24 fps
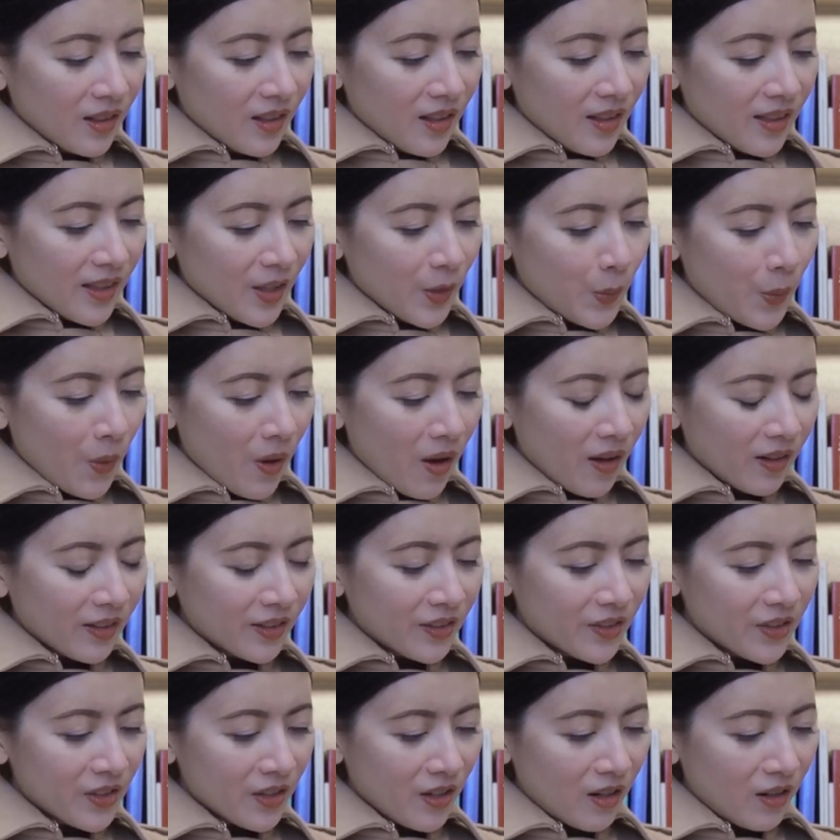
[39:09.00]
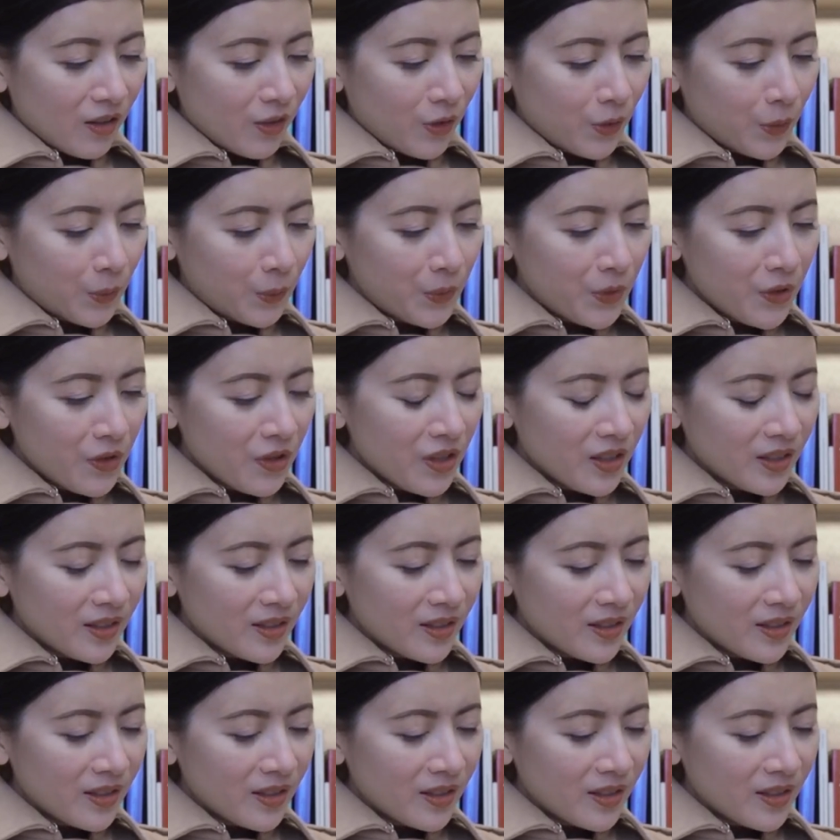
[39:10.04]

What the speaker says: They walked on through the